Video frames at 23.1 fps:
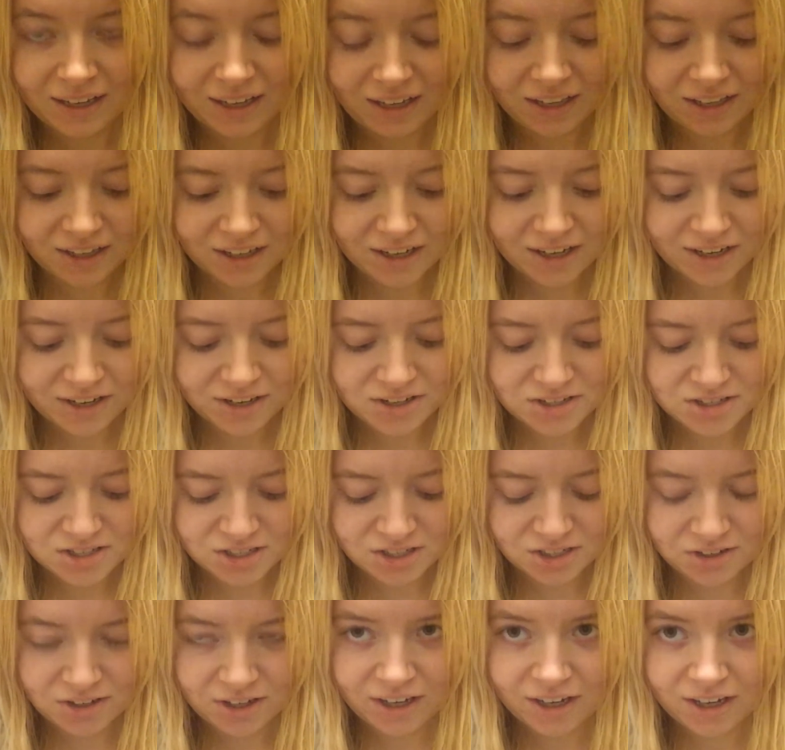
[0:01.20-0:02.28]
Hey guys,
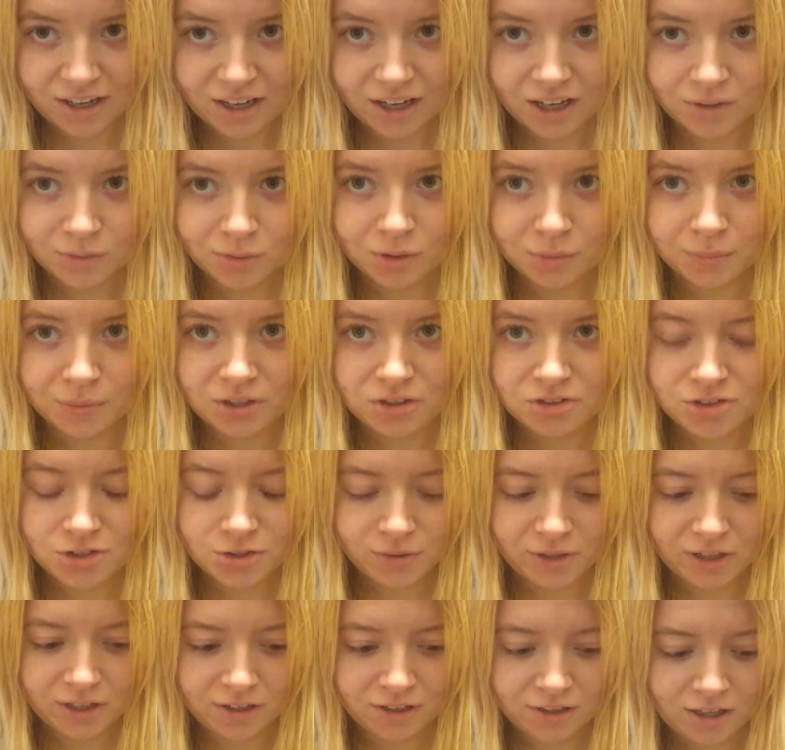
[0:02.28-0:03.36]
today I will be
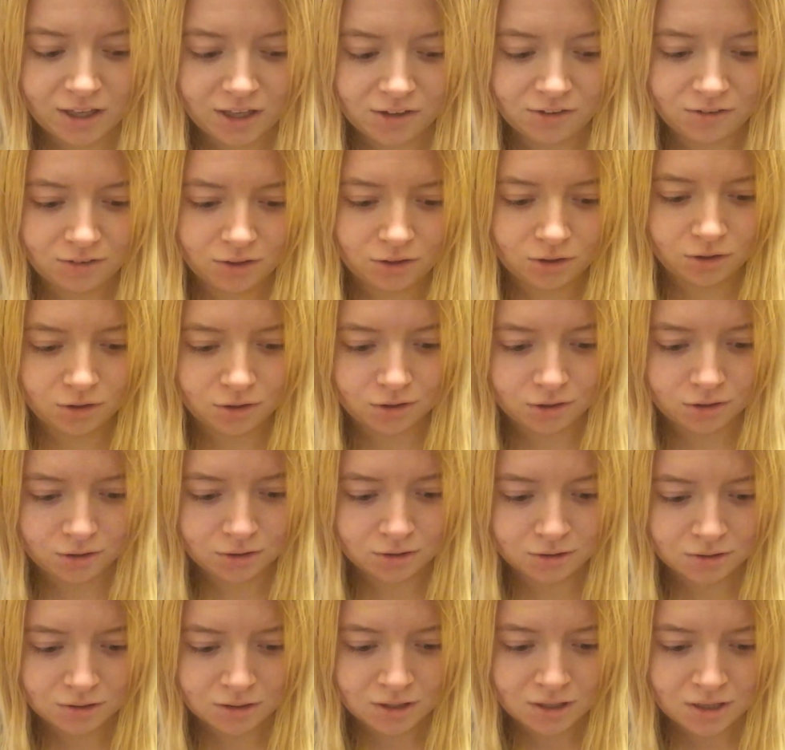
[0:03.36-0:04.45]
doing a
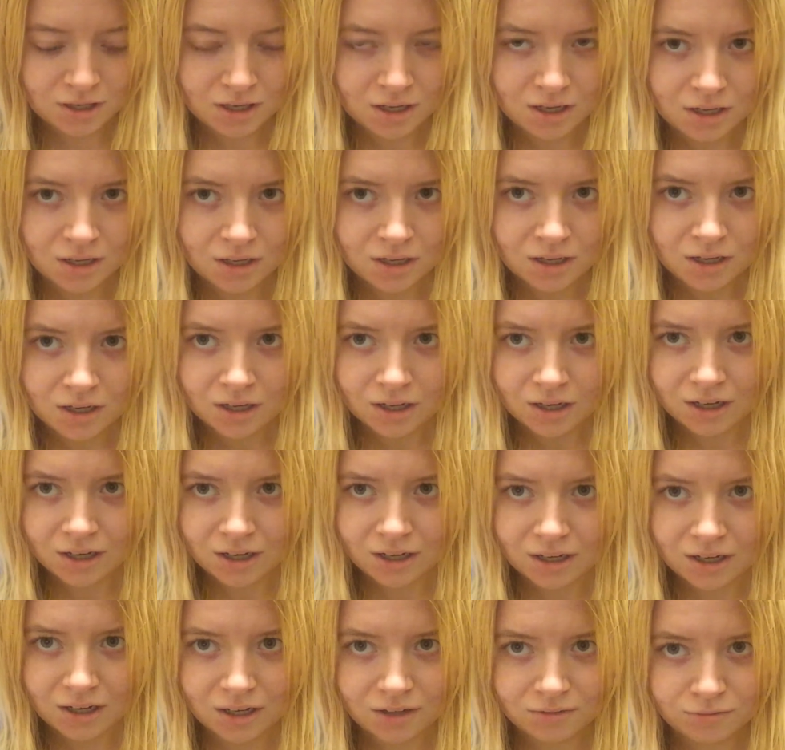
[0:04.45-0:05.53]
little
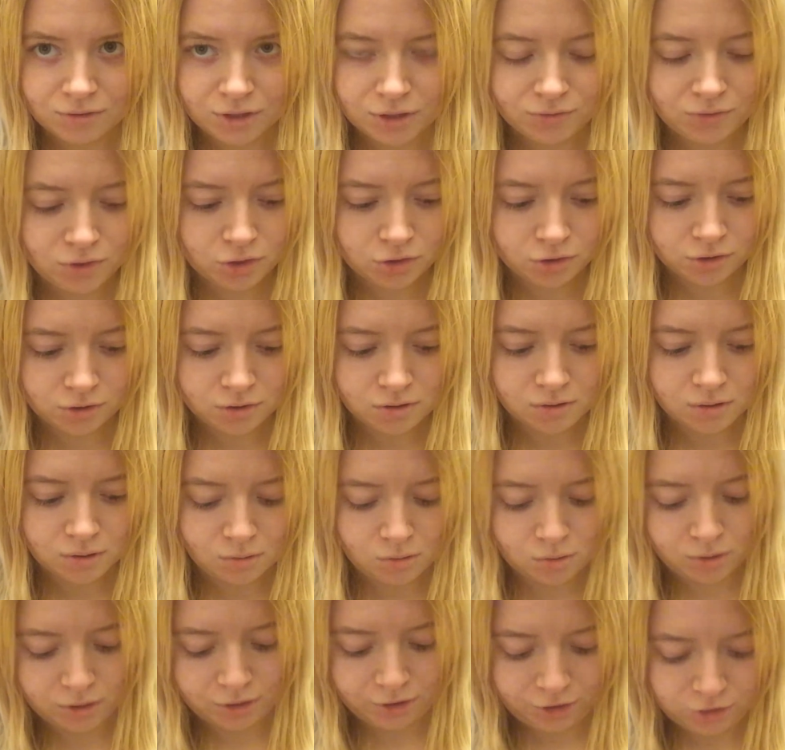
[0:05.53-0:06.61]
review
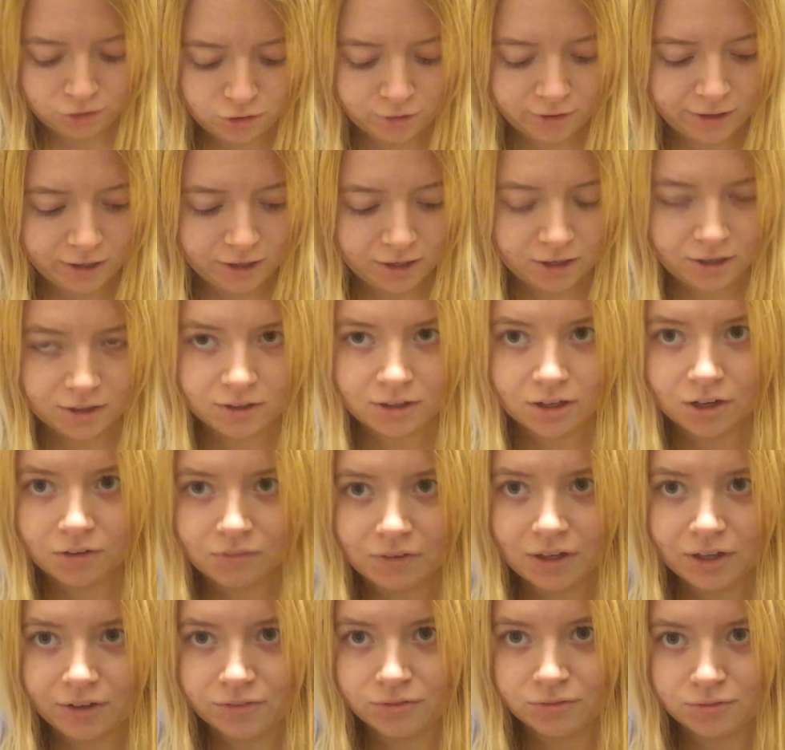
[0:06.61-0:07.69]
or try on of
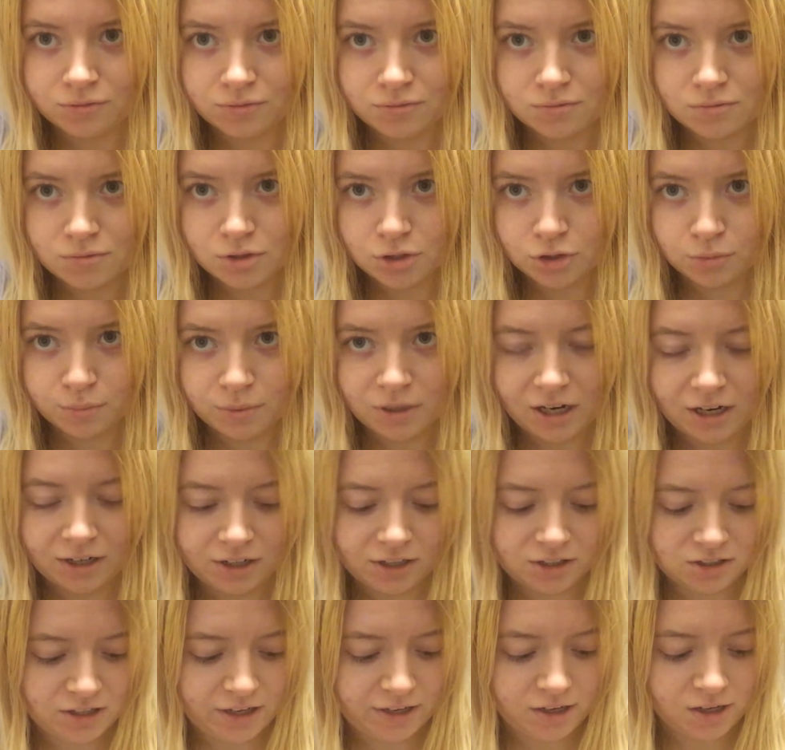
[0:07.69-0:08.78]
a new
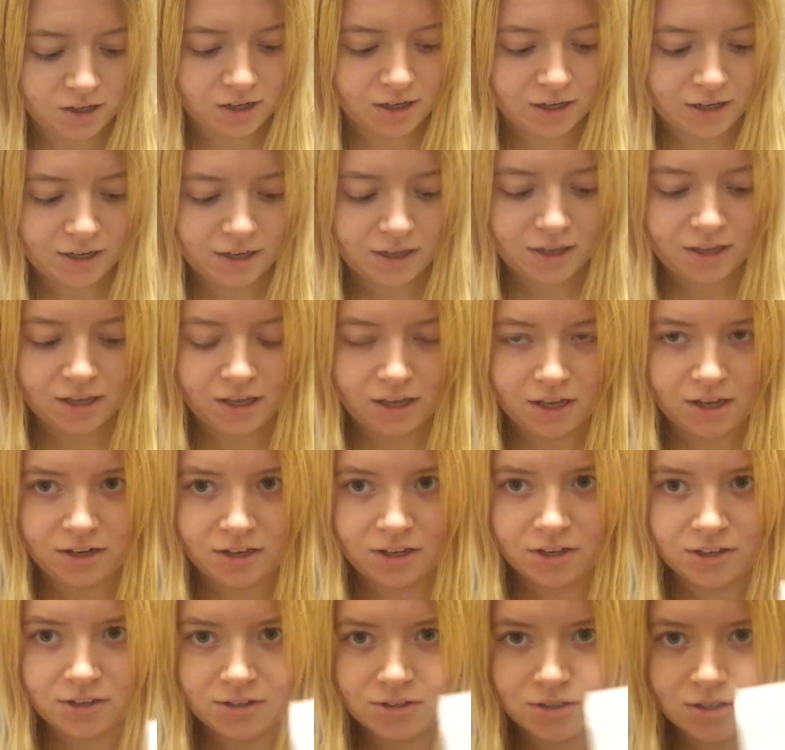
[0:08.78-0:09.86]
product I got, and
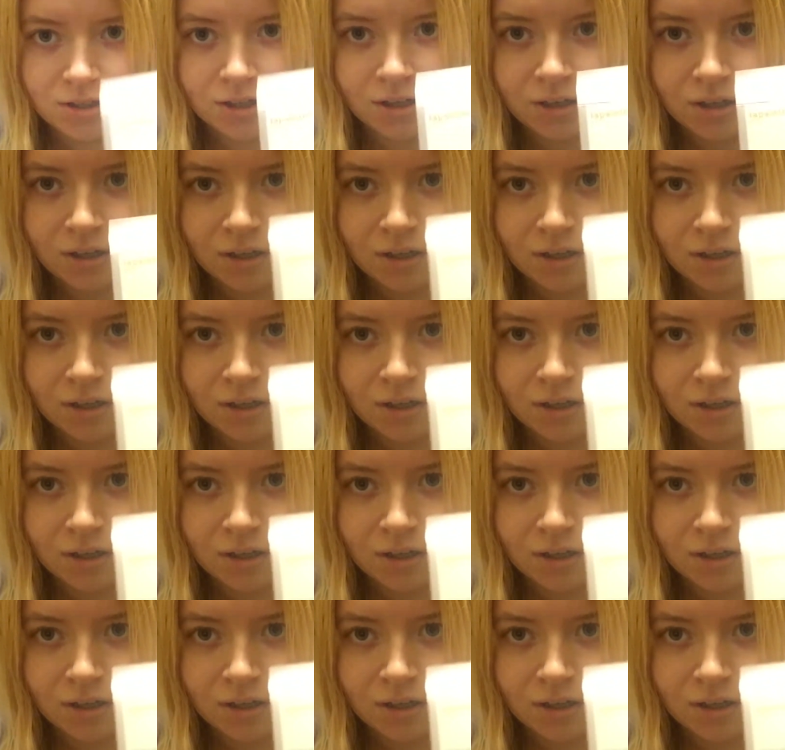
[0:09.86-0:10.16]
it is